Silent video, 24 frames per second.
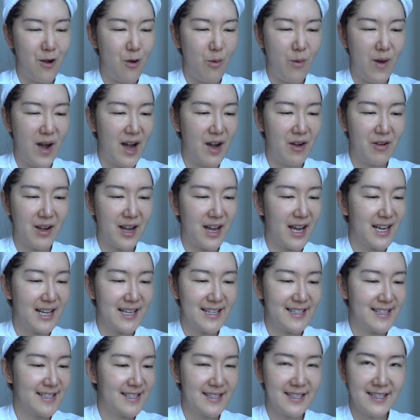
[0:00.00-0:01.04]
Wow
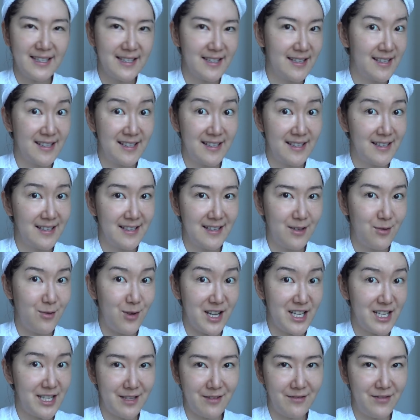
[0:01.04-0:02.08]
guys,
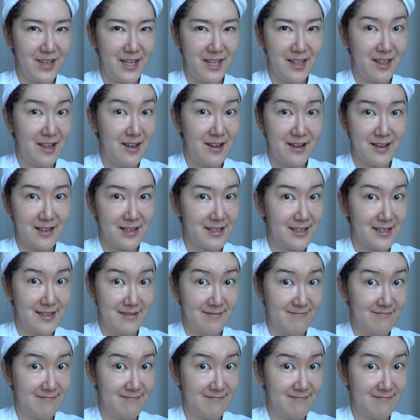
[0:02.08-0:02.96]
watch the vlogs.